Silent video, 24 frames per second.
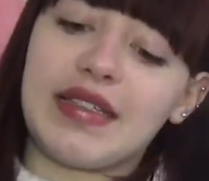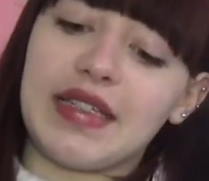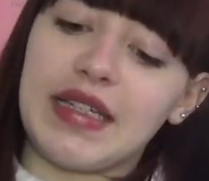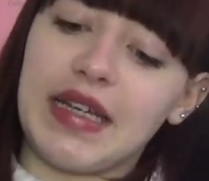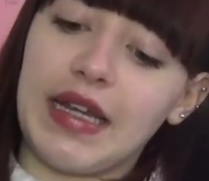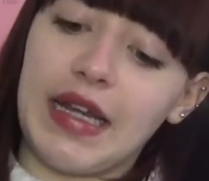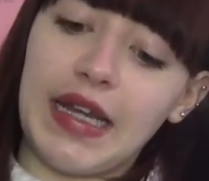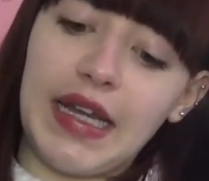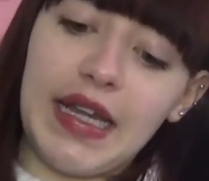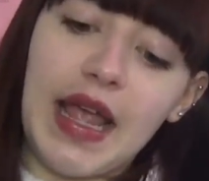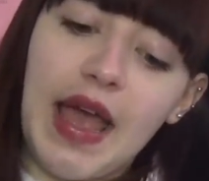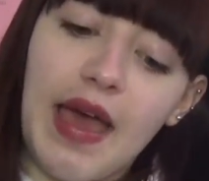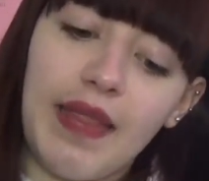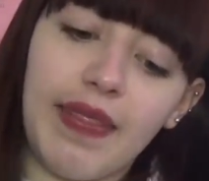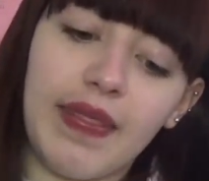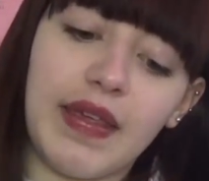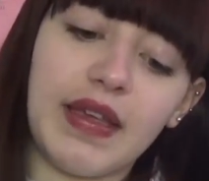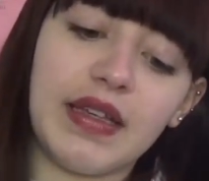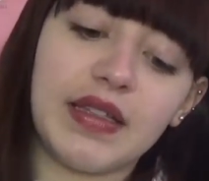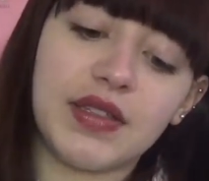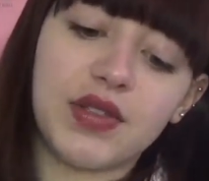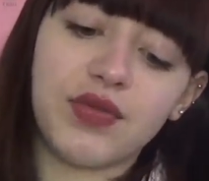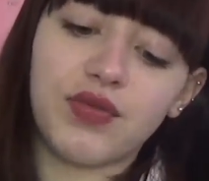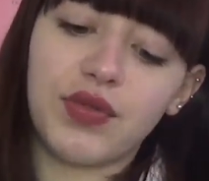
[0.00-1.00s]
and neat and
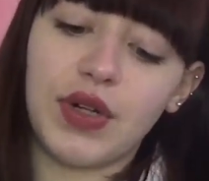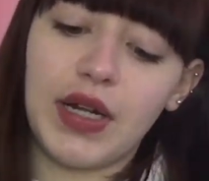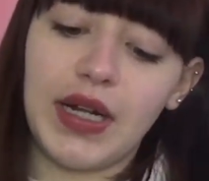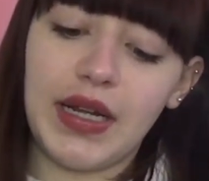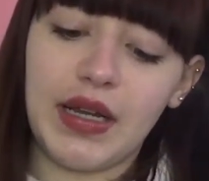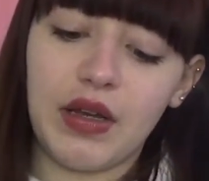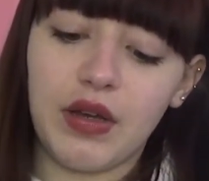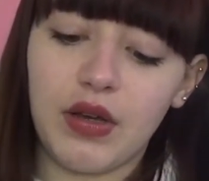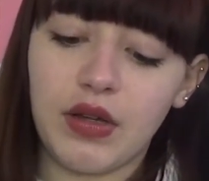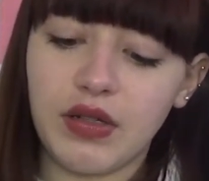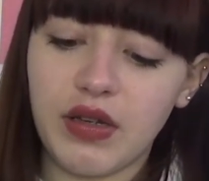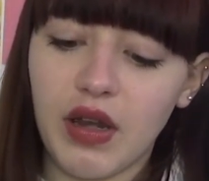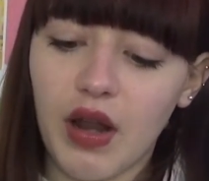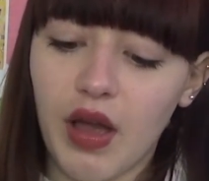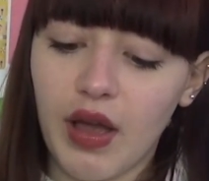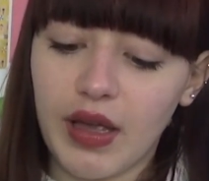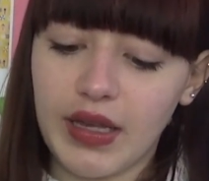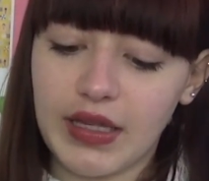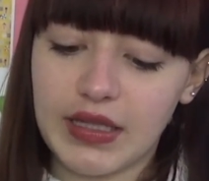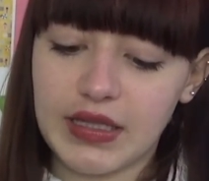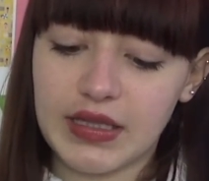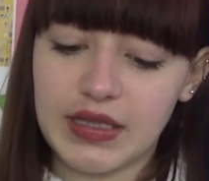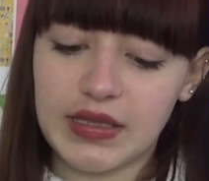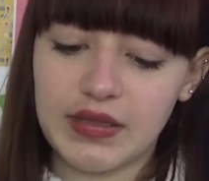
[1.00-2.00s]
it's really
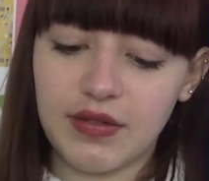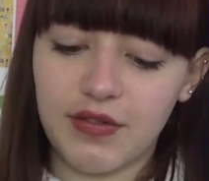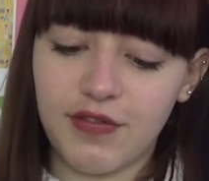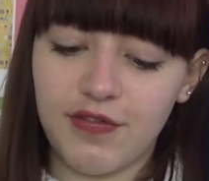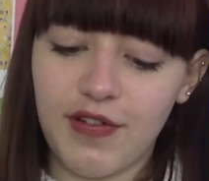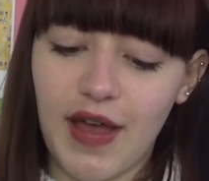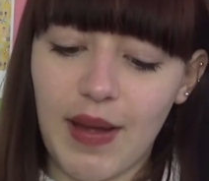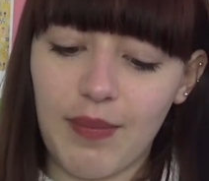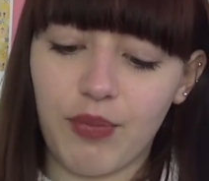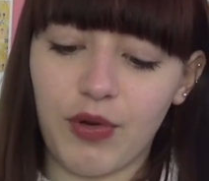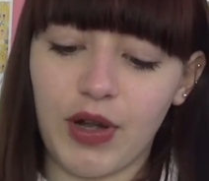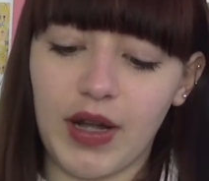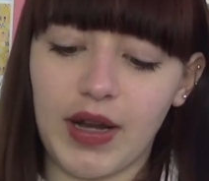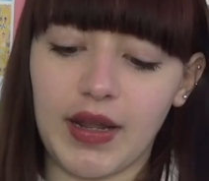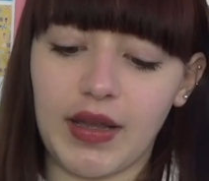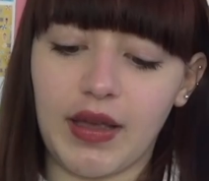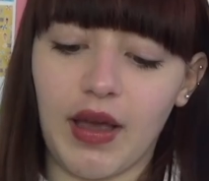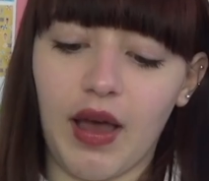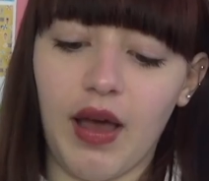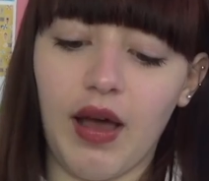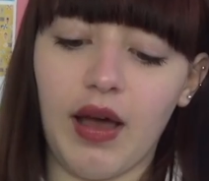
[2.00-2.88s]
nice fabric.